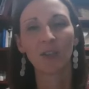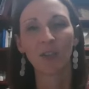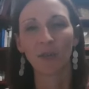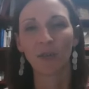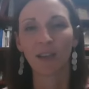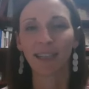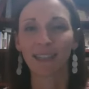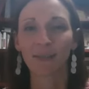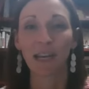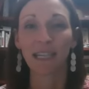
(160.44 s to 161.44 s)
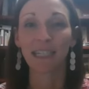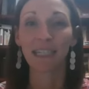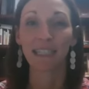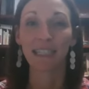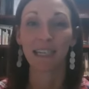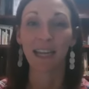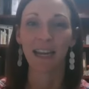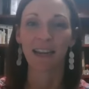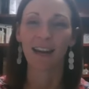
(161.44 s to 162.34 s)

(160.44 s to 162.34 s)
So that's my day to day.